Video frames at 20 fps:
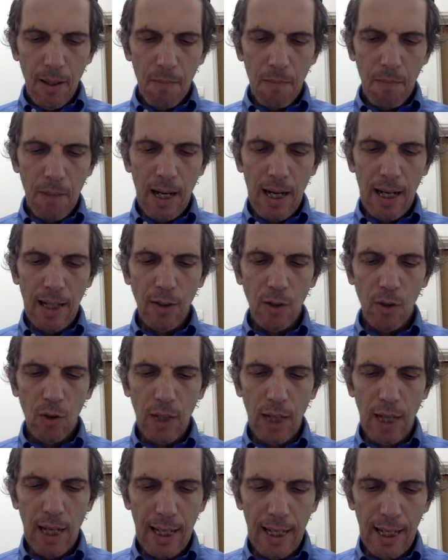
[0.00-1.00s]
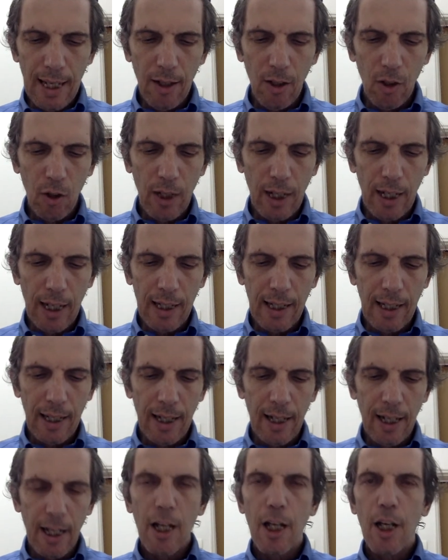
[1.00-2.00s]
ma Adonai
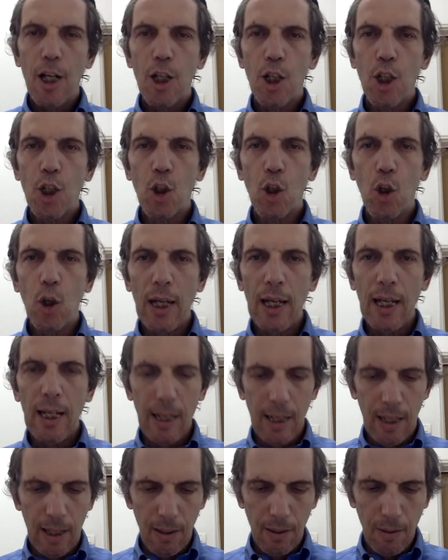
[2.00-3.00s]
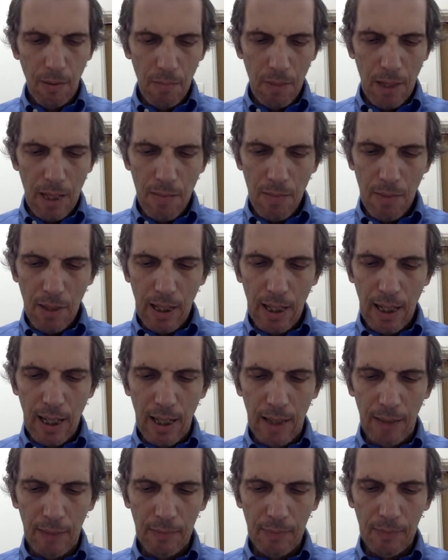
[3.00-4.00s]
Elokecha shoel mi'imcha.